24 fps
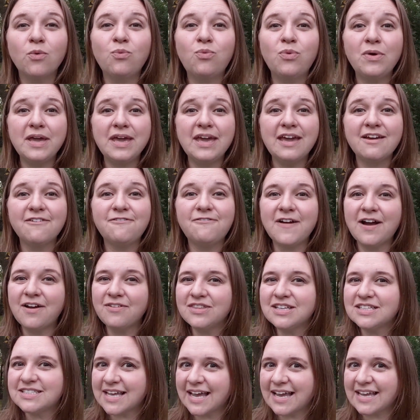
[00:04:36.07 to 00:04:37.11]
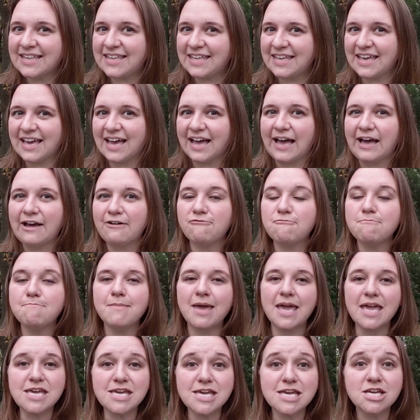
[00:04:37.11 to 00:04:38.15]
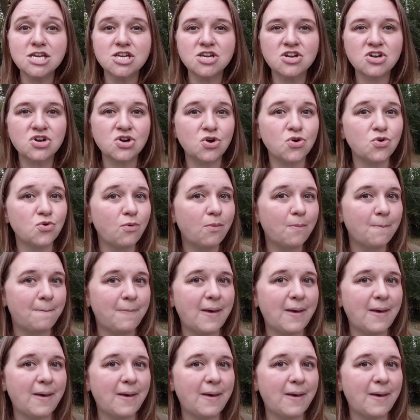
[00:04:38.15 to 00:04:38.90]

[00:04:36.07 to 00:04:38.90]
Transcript: we found this idea of making your own